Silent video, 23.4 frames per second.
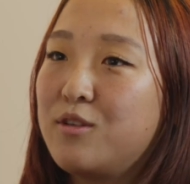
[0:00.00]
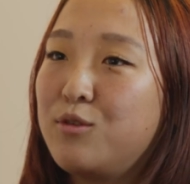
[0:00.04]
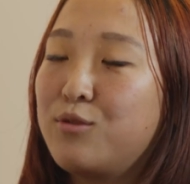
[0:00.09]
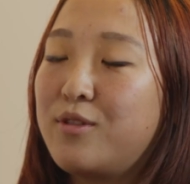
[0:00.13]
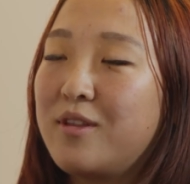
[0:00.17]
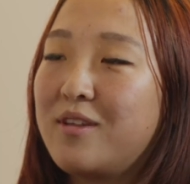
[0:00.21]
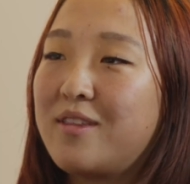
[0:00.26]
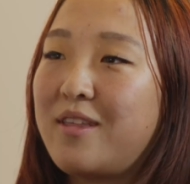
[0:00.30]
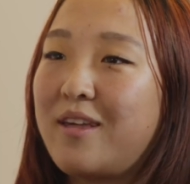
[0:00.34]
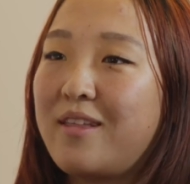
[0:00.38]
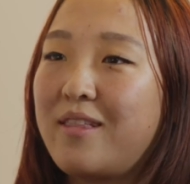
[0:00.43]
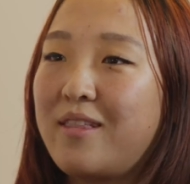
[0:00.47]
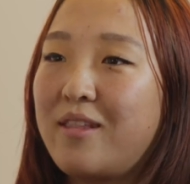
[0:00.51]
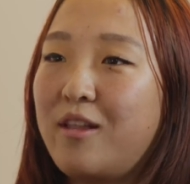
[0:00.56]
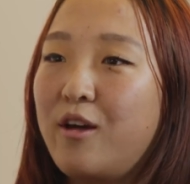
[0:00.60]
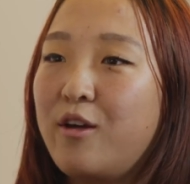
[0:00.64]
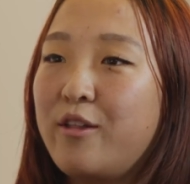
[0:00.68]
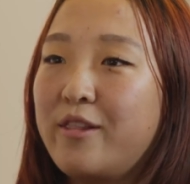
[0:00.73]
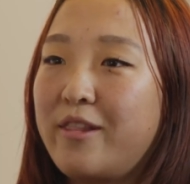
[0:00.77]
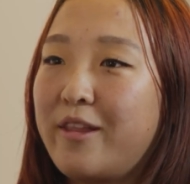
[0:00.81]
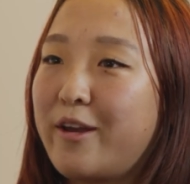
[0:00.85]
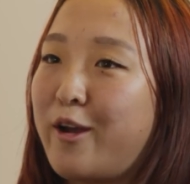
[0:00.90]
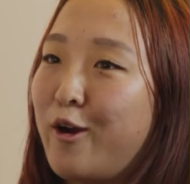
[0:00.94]
You think they
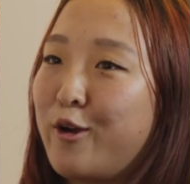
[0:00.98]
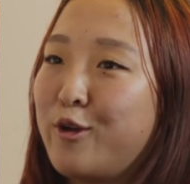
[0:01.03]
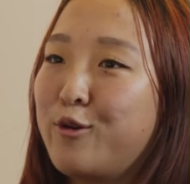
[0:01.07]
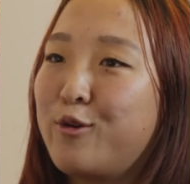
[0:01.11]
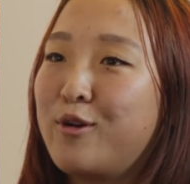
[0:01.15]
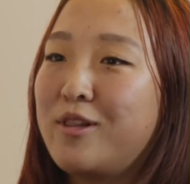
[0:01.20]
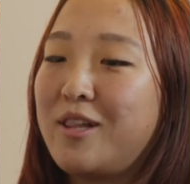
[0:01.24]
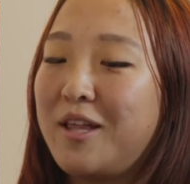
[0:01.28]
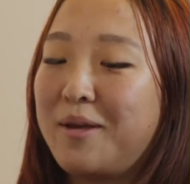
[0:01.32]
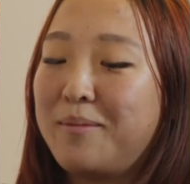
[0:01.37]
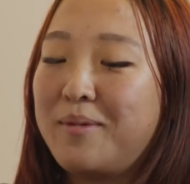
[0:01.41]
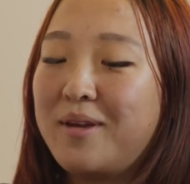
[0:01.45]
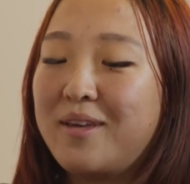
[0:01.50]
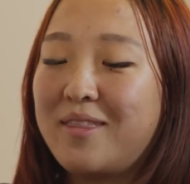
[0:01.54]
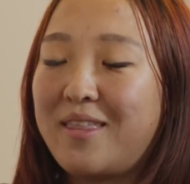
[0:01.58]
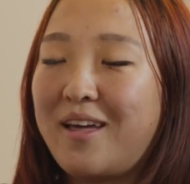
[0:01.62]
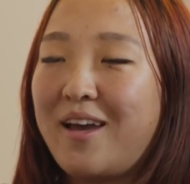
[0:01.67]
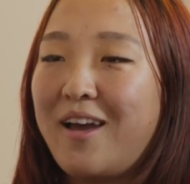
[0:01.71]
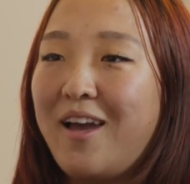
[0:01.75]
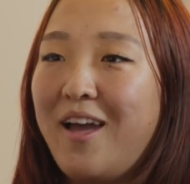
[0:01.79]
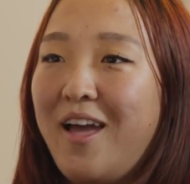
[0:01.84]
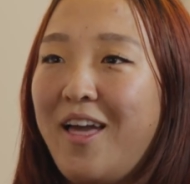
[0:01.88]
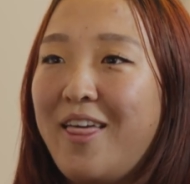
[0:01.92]
uh, like? Are you claiming
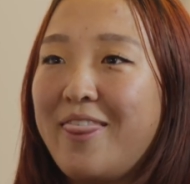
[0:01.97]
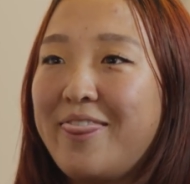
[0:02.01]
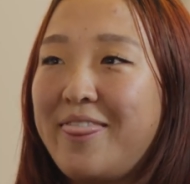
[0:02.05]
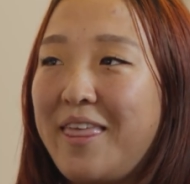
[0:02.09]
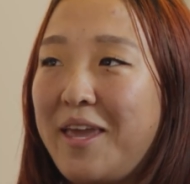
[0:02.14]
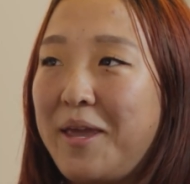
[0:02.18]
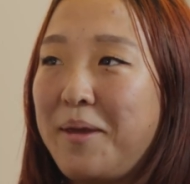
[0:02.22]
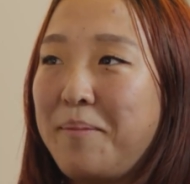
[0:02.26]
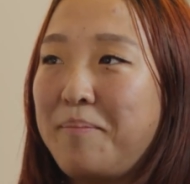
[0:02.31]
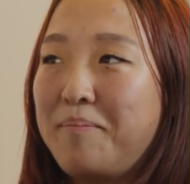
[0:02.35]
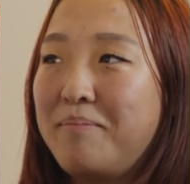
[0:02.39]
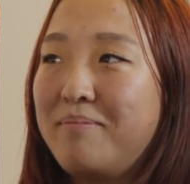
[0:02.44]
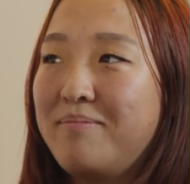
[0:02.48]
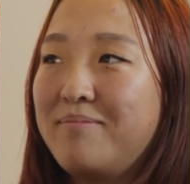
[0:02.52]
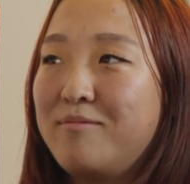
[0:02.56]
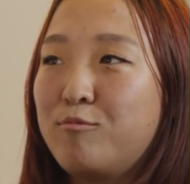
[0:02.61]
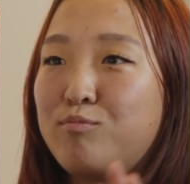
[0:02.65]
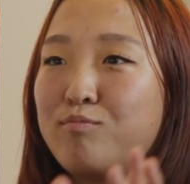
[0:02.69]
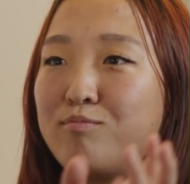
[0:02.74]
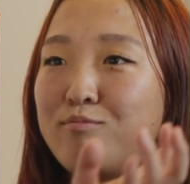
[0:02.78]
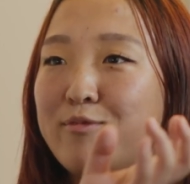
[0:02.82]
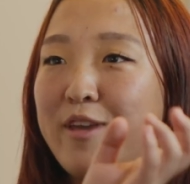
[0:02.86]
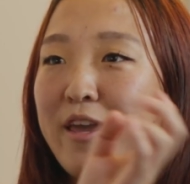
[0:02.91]
that they
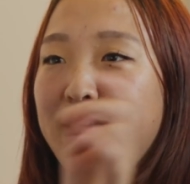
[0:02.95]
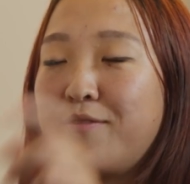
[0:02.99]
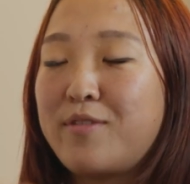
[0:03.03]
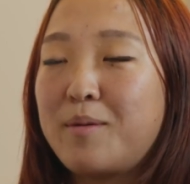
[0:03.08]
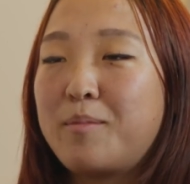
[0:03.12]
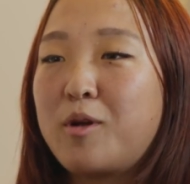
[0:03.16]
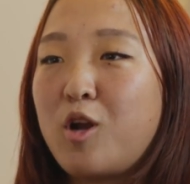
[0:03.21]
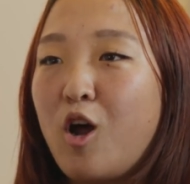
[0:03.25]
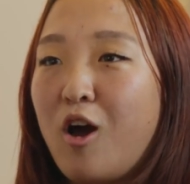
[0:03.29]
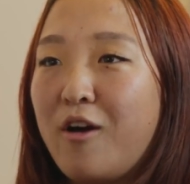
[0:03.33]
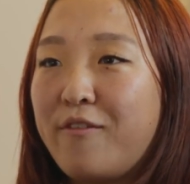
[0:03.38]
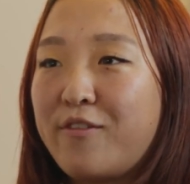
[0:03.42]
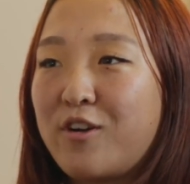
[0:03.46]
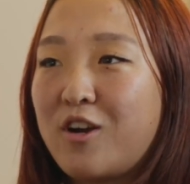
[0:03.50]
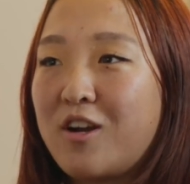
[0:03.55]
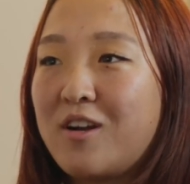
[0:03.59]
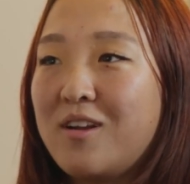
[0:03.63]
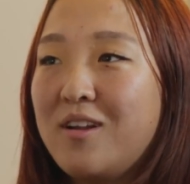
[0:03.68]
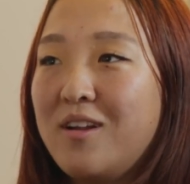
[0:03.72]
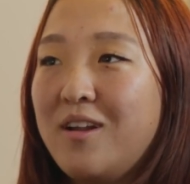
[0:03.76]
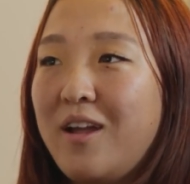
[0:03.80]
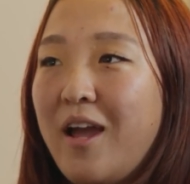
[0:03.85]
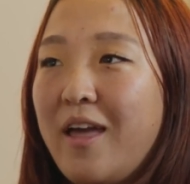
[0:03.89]
gave them an
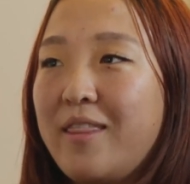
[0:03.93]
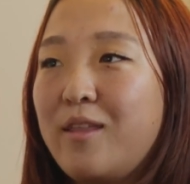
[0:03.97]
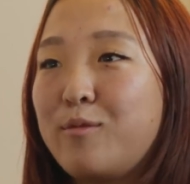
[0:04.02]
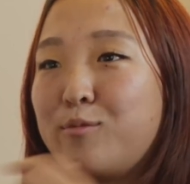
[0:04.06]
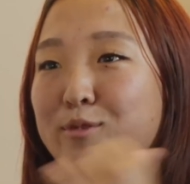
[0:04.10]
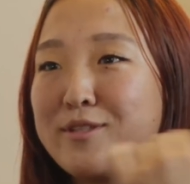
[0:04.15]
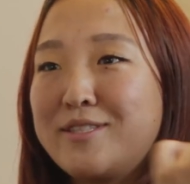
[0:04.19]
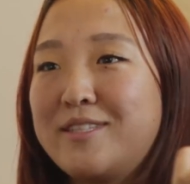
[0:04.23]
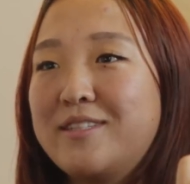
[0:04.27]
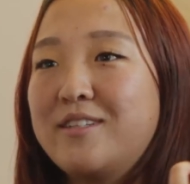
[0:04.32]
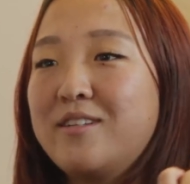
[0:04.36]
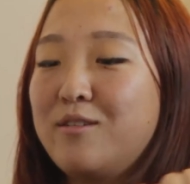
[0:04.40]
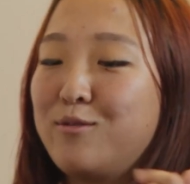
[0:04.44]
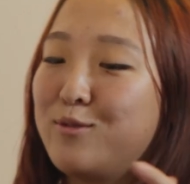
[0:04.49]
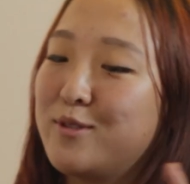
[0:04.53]
offer and then rescinded it?